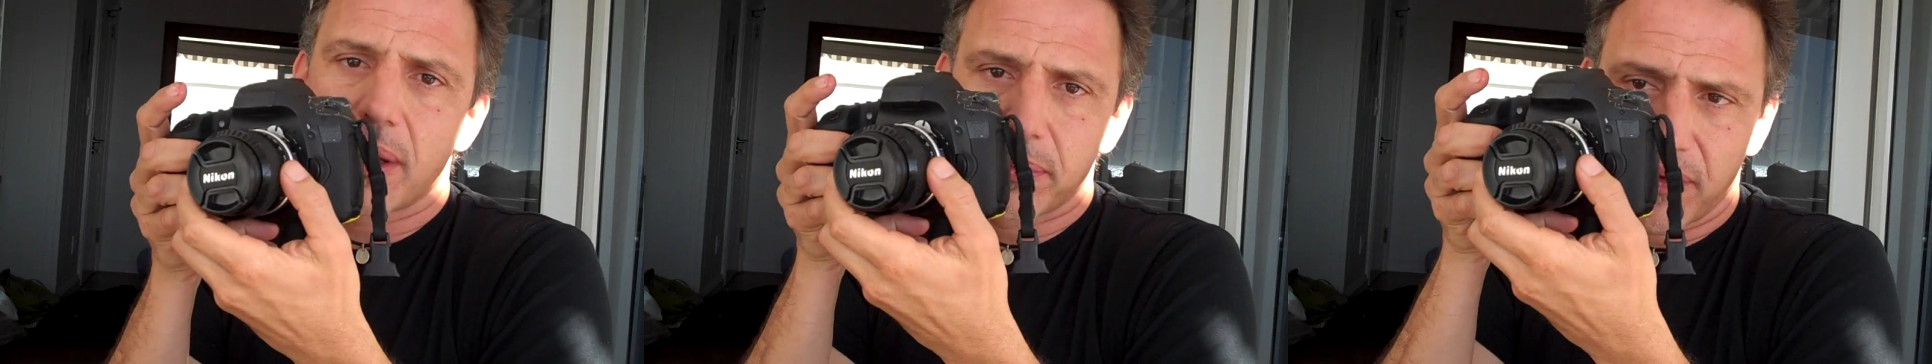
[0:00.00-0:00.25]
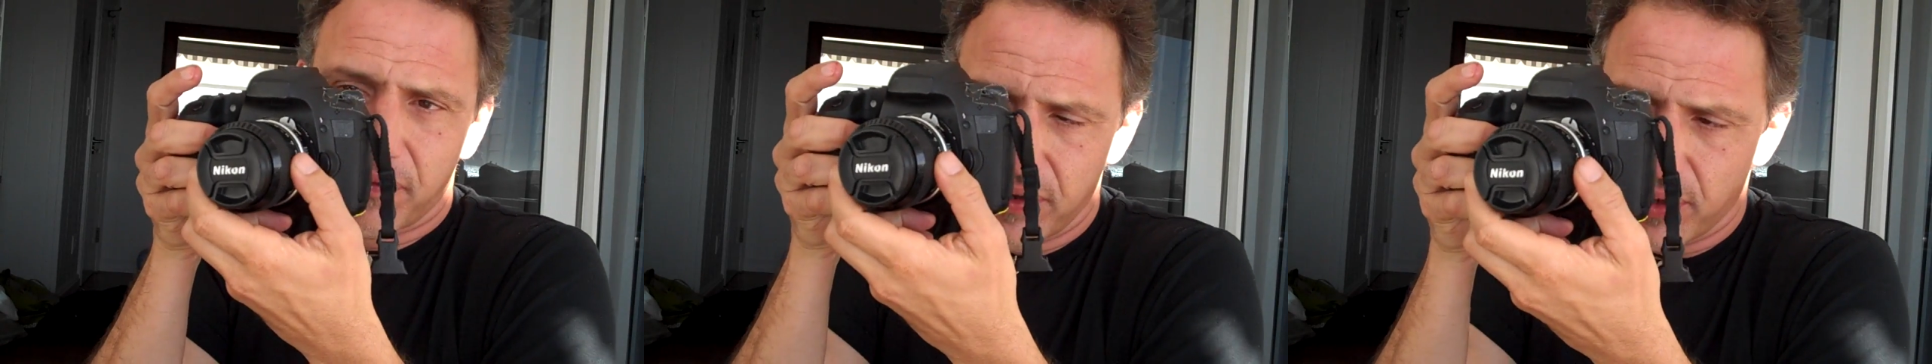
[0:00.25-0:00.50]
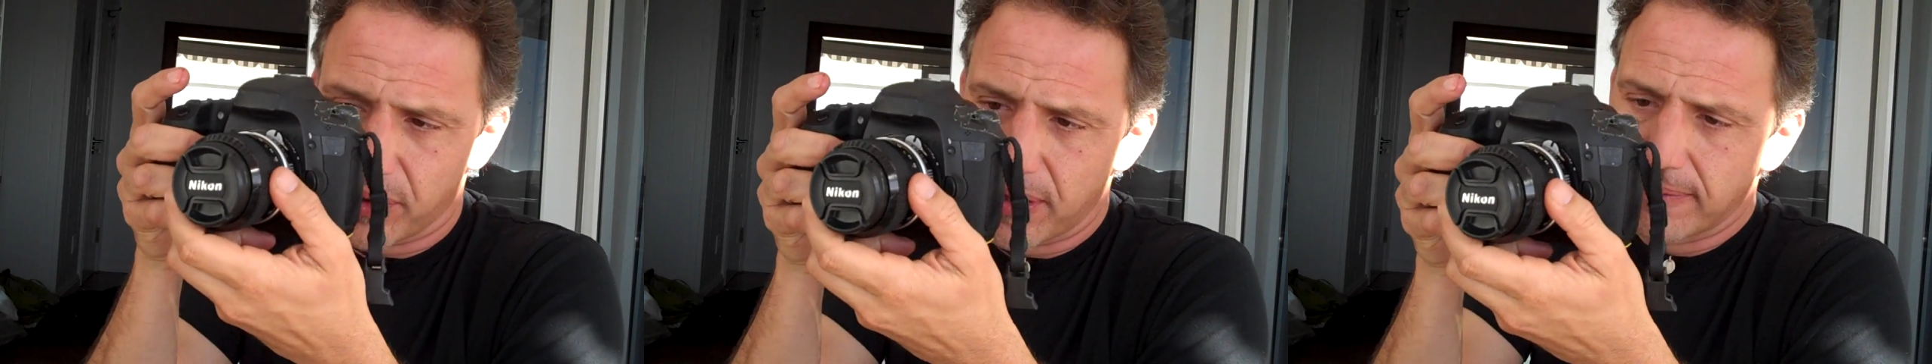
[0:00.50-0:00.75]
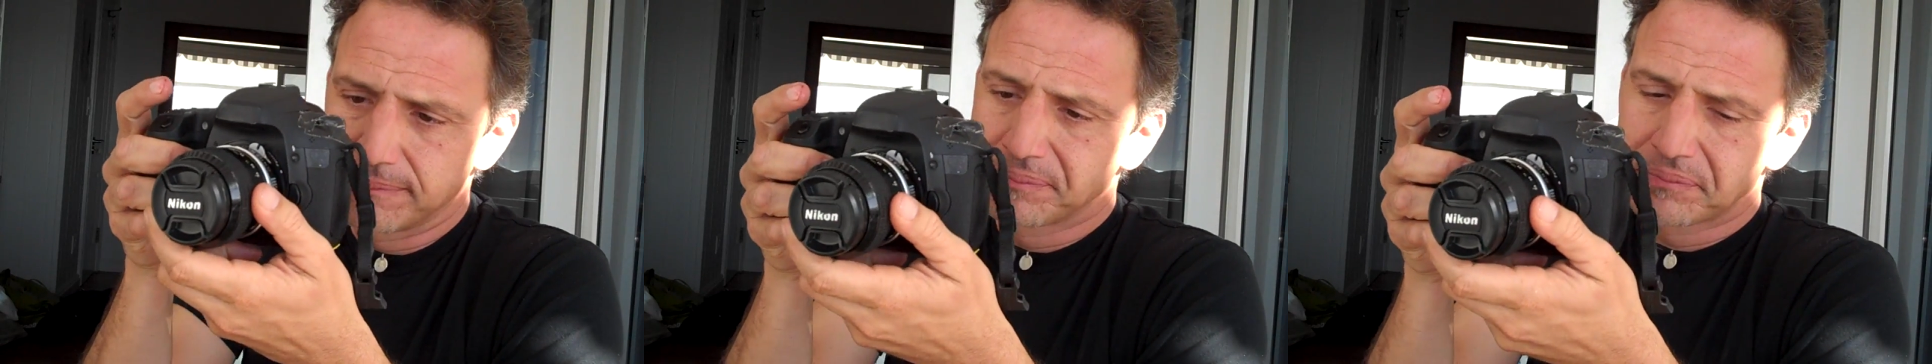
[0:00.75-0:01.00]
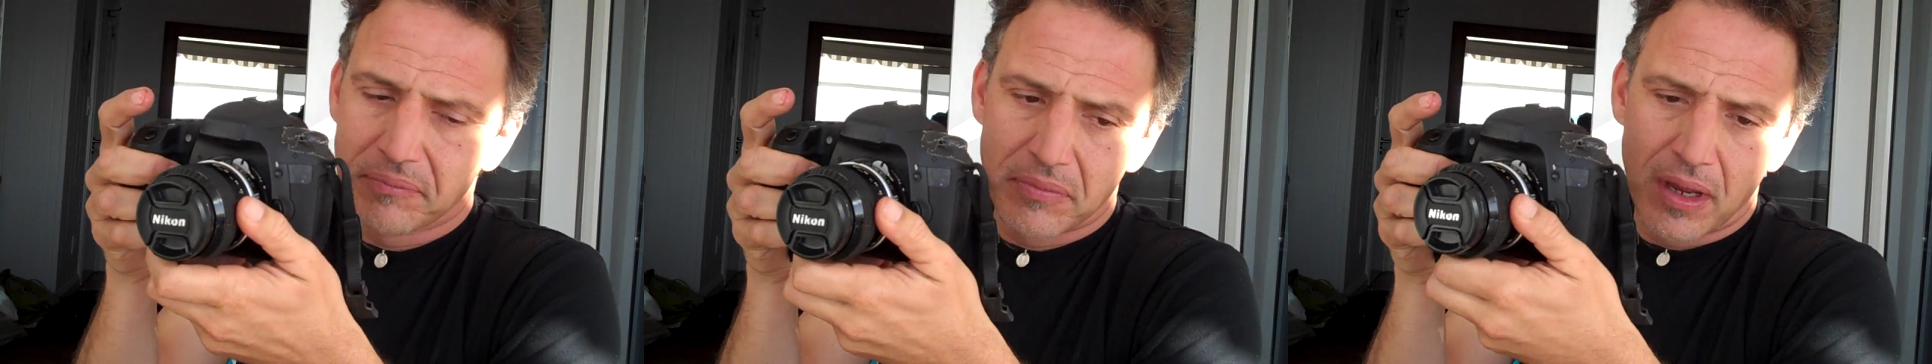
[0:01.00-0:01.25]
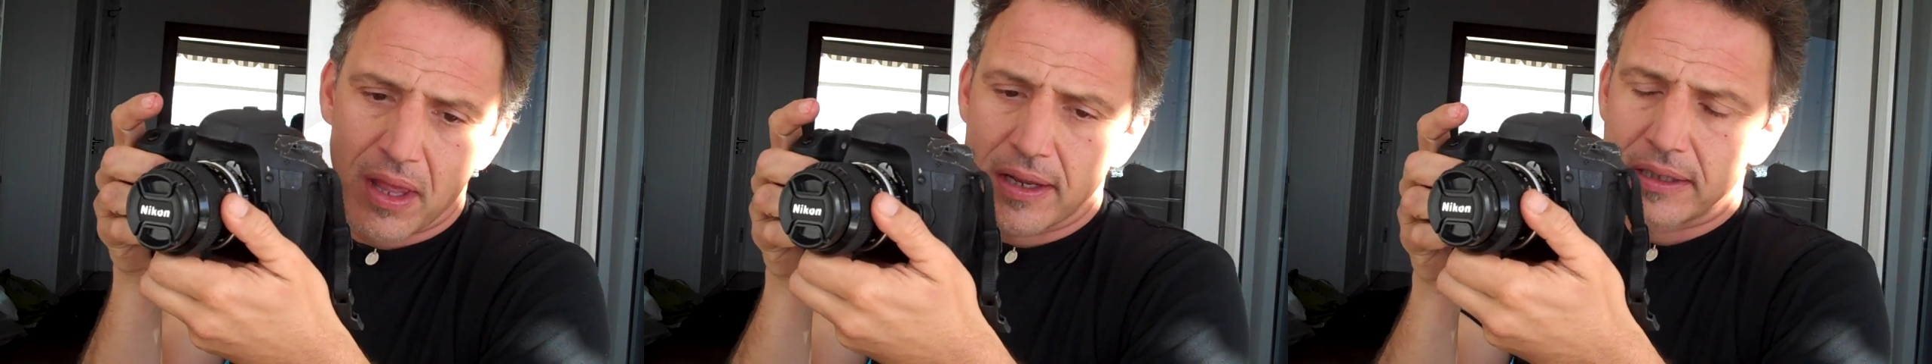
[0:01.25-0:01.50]
field.
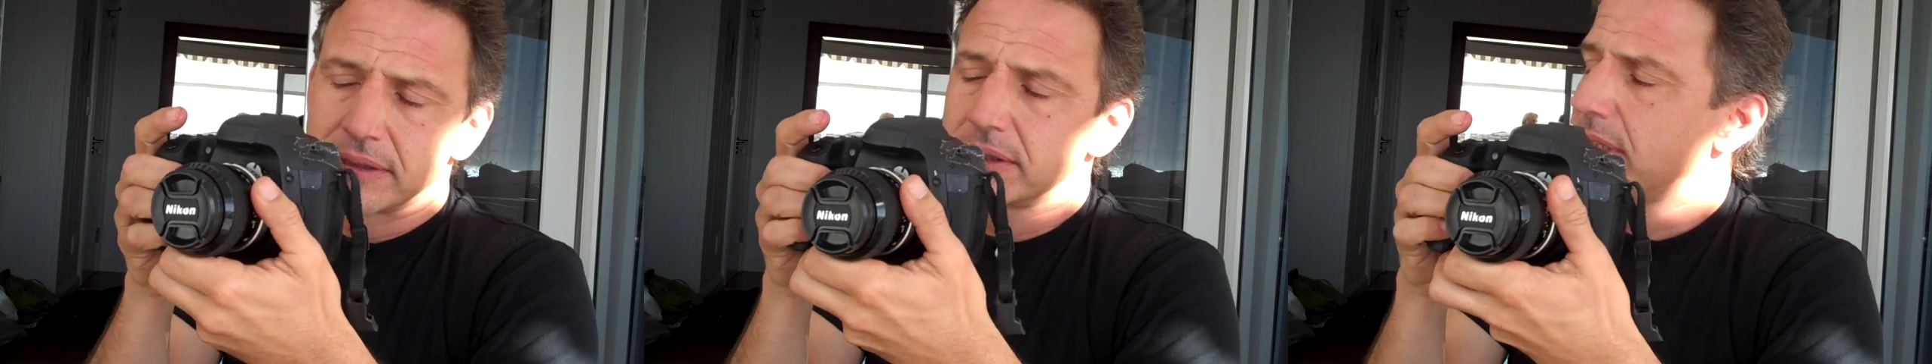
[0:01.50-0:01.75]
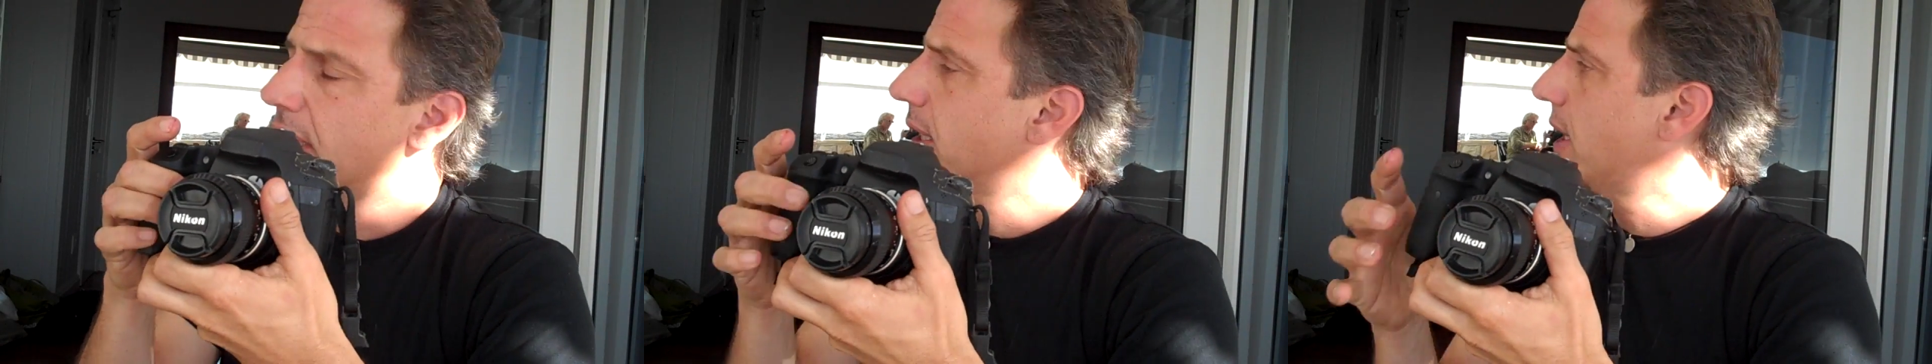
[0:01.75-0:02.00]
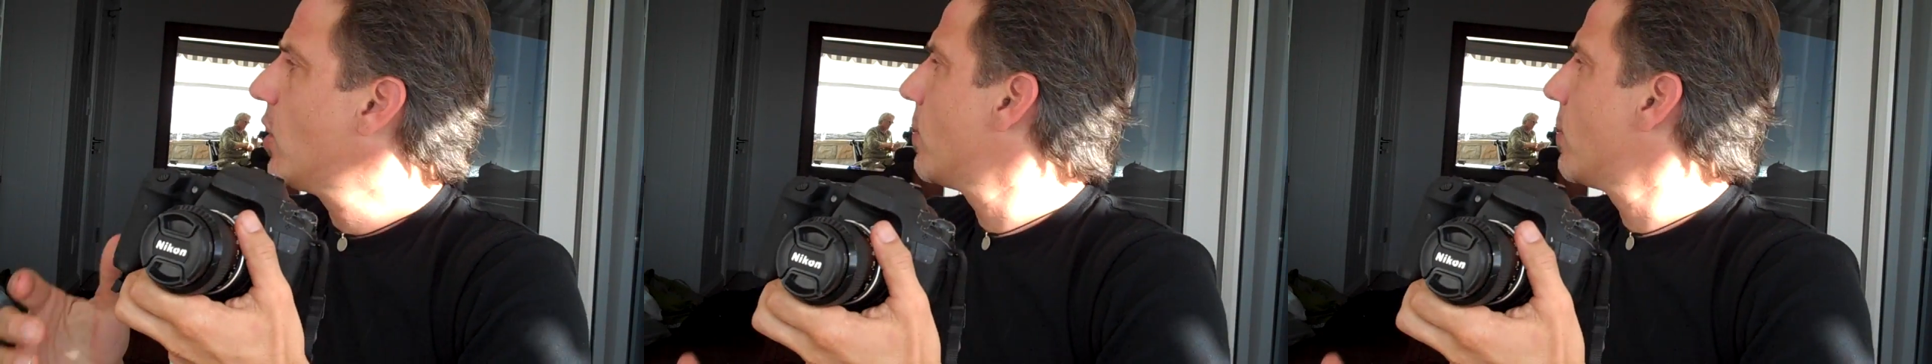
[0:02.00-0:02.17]
Guillaume, can